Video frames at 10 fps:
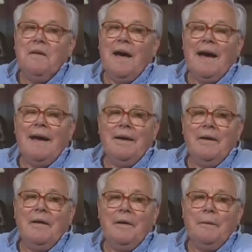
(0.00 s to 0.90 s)

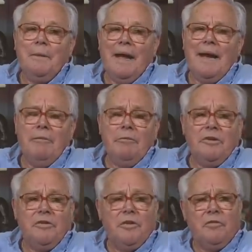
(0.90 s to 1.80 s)
I'm
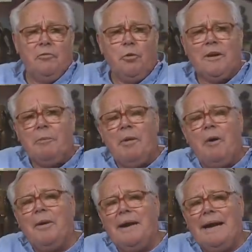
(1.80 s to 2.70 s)
with Florida
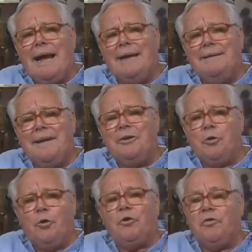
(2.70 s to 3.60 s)
Power and Light, and the
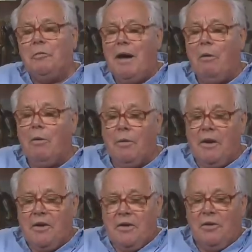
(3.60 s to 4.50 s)
cost from our
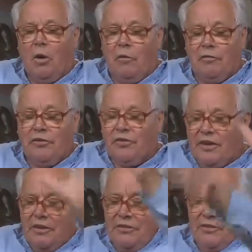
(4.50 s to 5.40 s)
office
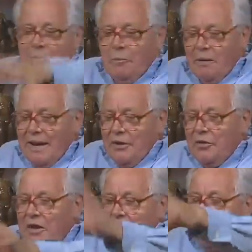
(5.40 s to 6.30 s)
is a place
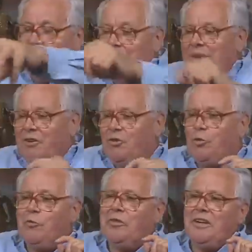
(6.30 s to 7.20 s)
where they make
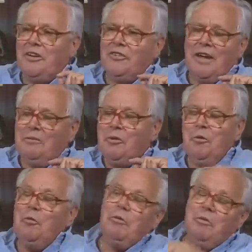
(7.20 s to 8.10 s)
souvenirs, and
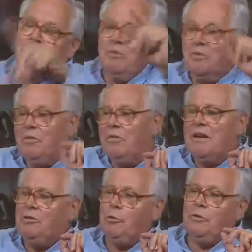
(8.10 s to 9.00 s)
you
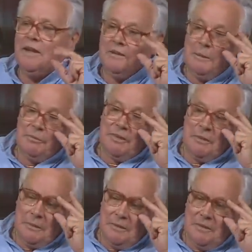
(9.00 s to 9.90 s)
can do that.
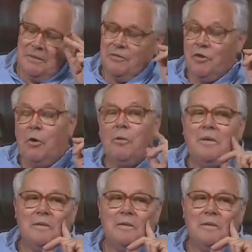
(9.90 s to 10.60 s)
So